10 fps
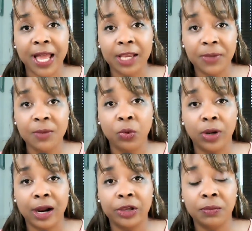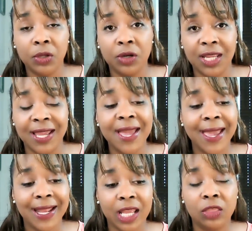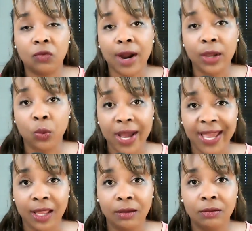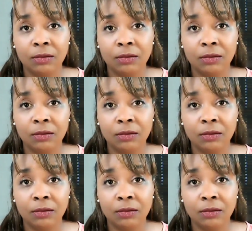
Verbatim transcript: Black people in our community and in the right way.